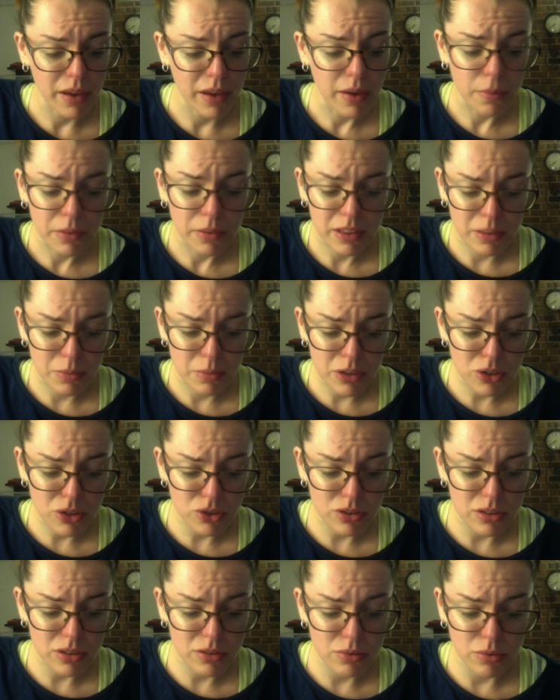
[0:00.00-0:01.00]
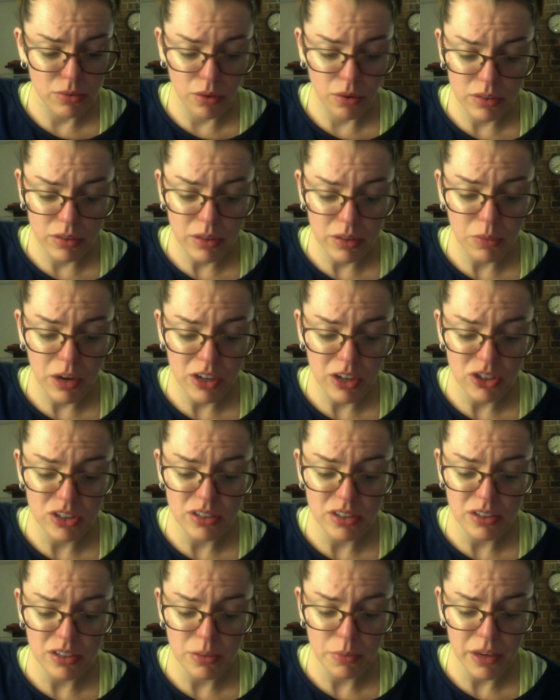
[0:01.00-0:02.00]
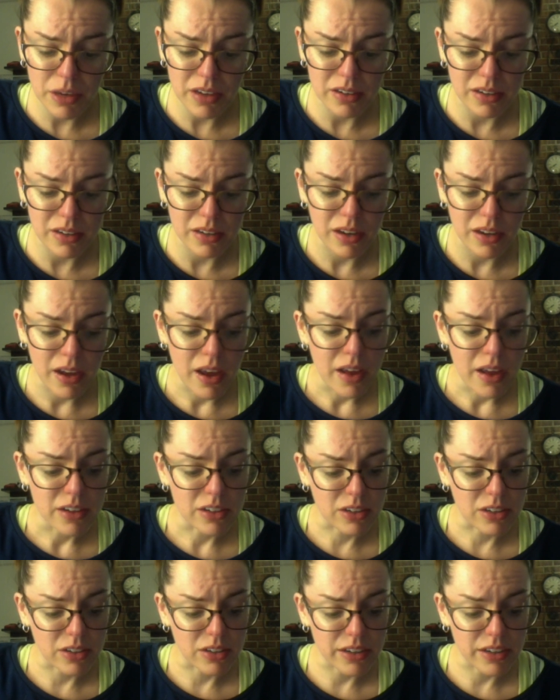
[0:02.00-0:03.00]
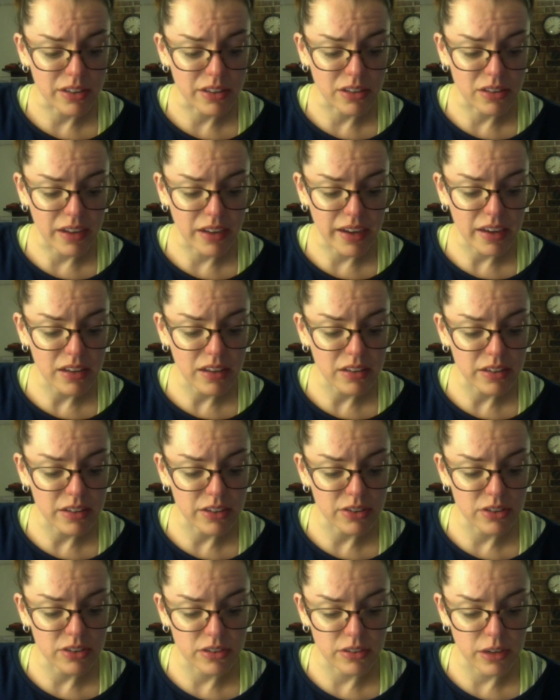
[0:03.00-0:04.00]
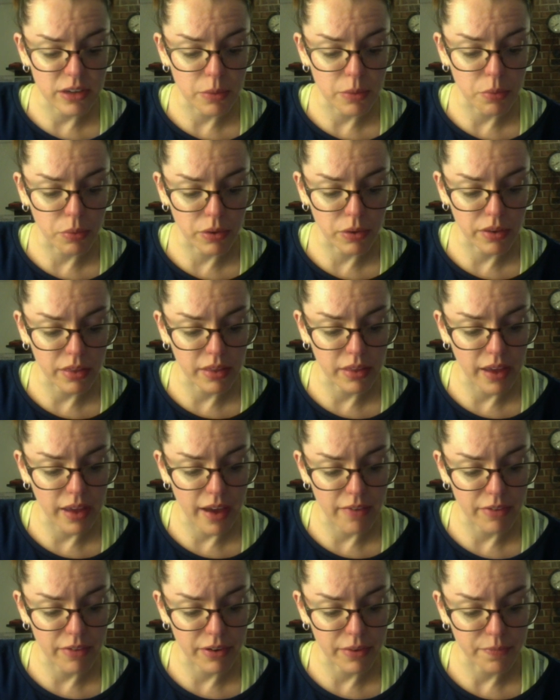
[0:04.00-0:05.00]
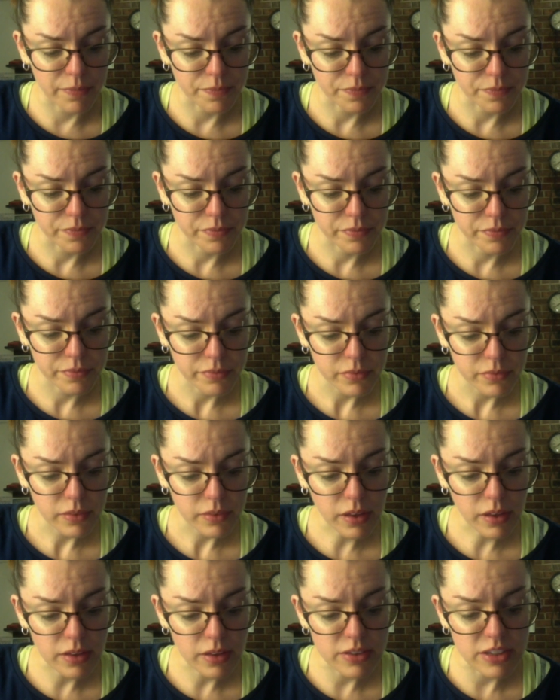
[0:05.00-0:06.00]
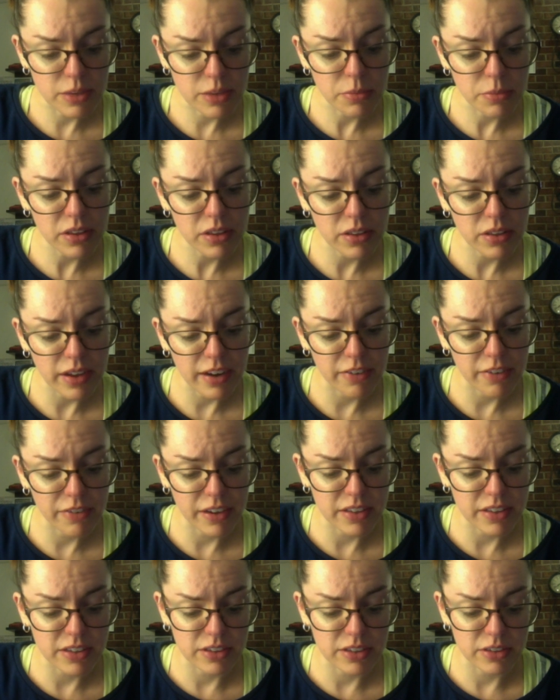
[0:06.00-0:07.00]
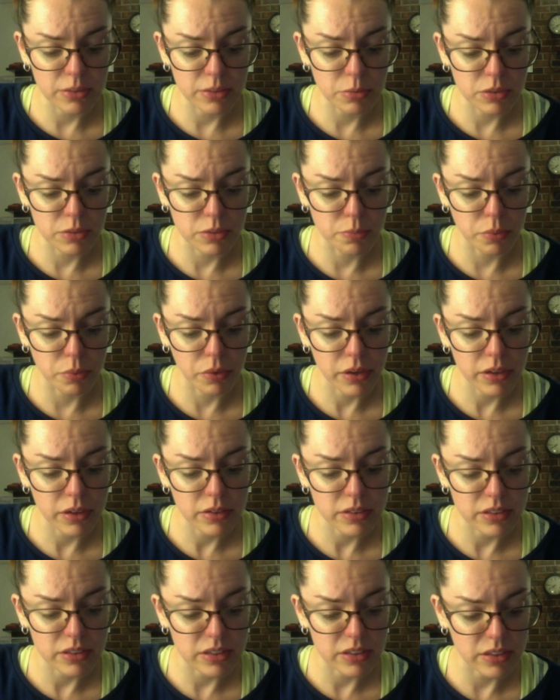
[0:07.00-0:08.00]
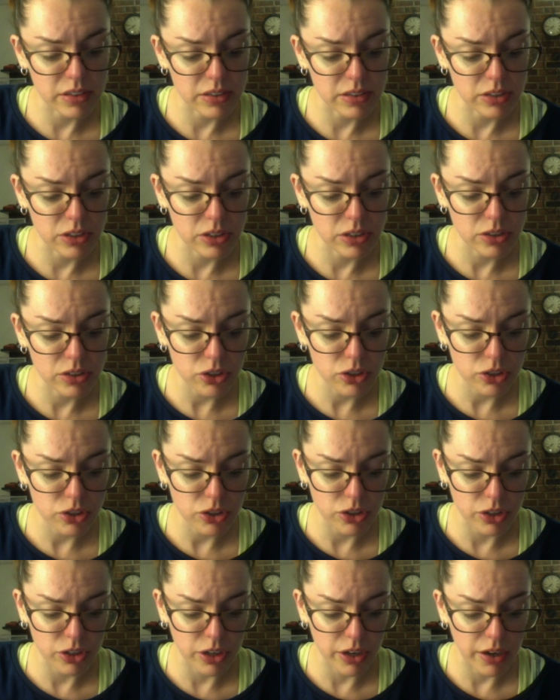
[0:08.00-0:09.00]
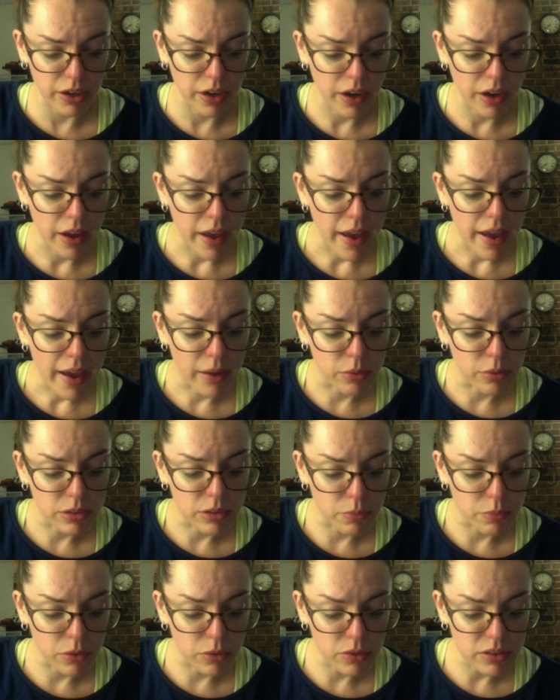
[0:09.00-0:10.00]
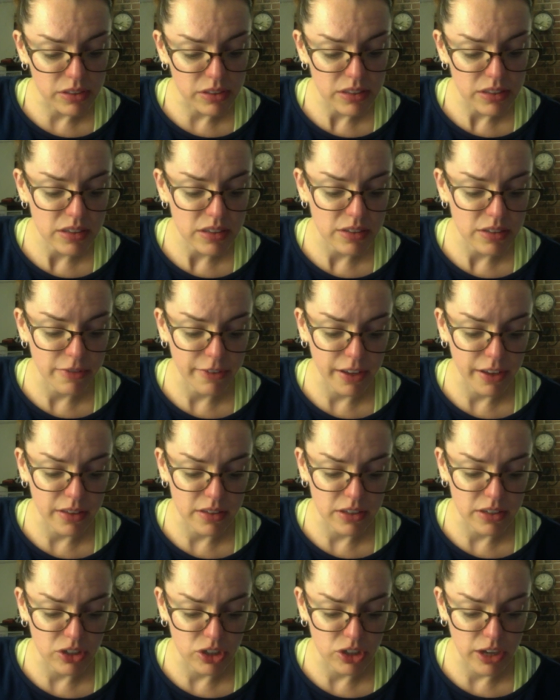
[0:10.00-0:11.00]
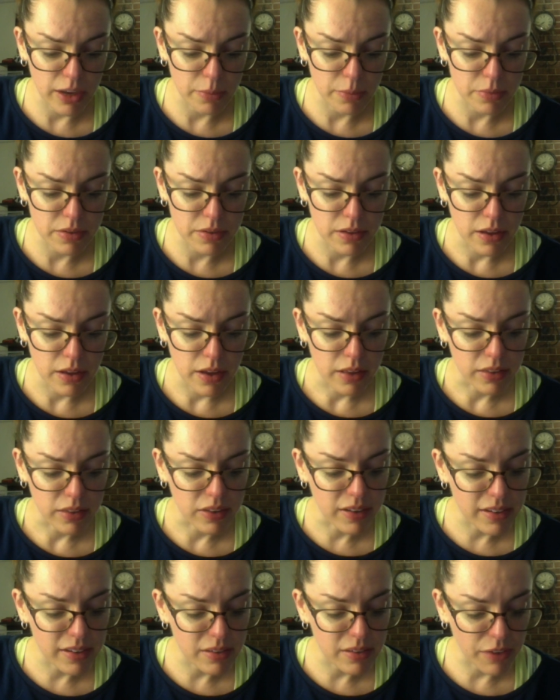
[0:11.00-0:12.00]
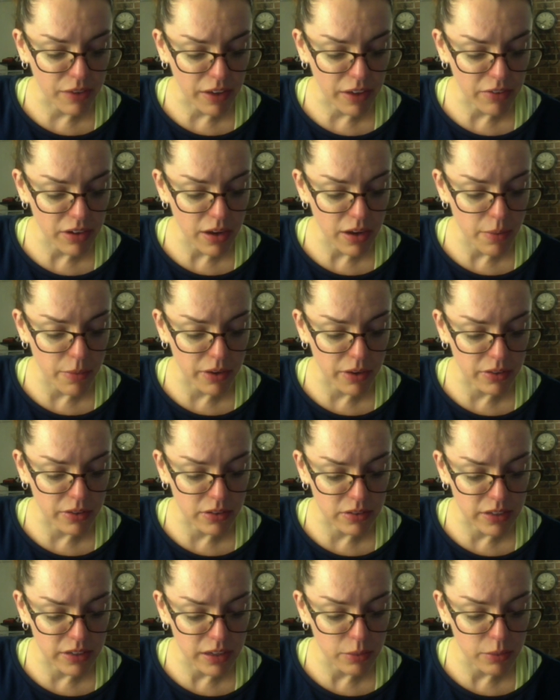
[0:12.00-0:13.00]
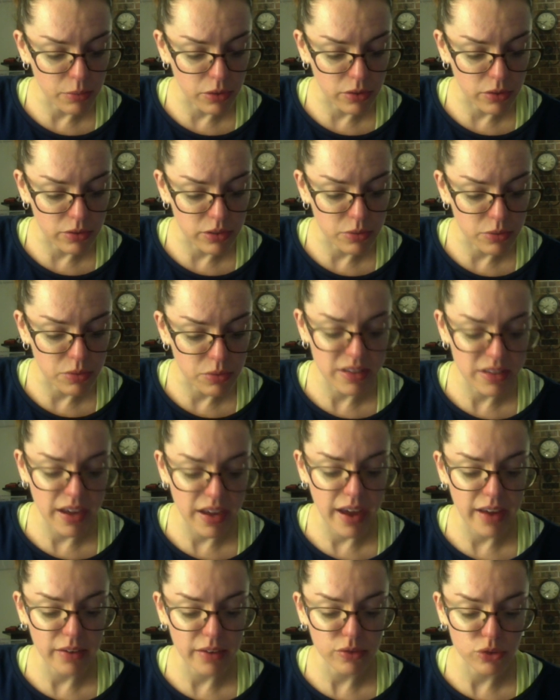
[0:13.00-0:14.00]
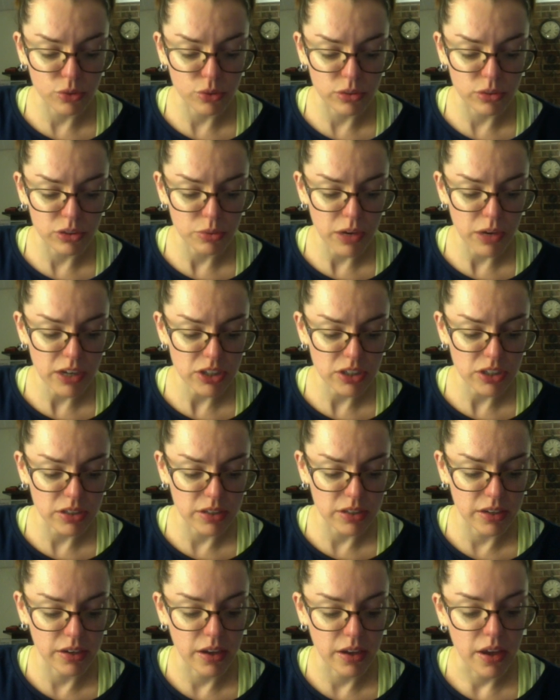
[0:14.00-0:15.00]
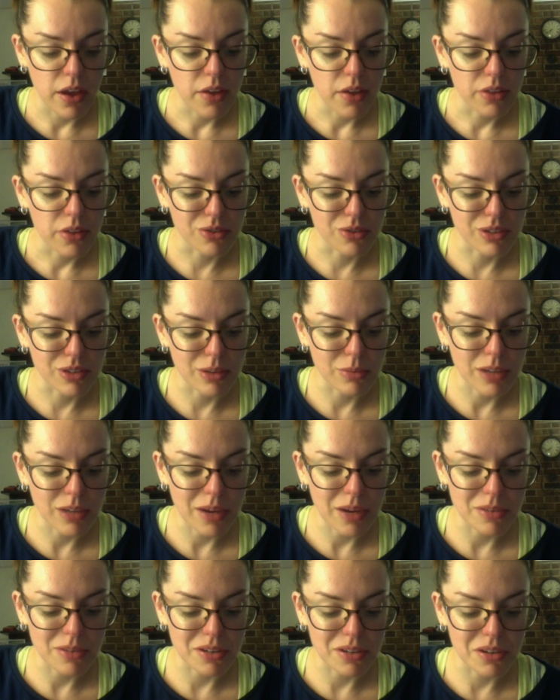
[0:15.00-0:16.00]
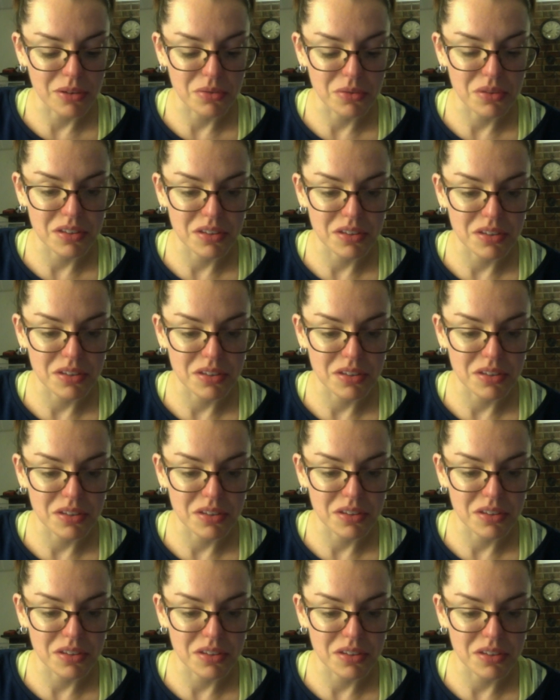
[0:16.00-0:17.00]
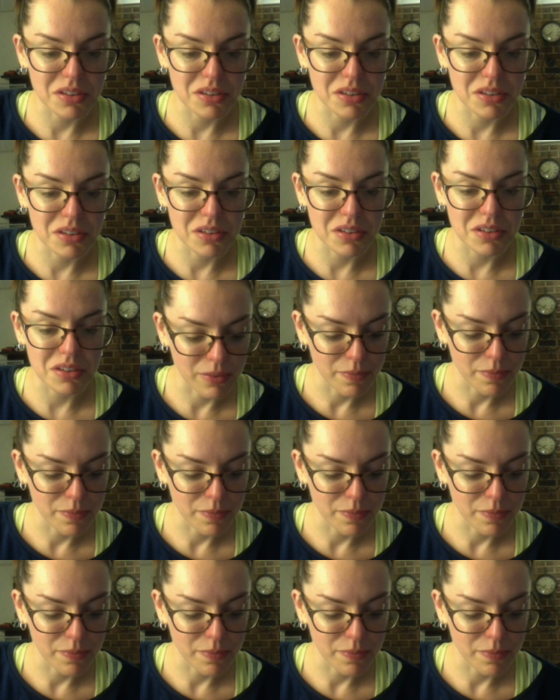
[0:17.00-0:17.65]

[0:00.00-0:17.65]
But the mistress, who only watched and commanded, declared the light, clear syrup worth the effort. Some of the clarified syrup was boiled until it turned to sugar and was molded into fancy shapes. Liddy's favorite among the lead molds was the head of George Washington, though sometimes the nose stuck and it was ruined.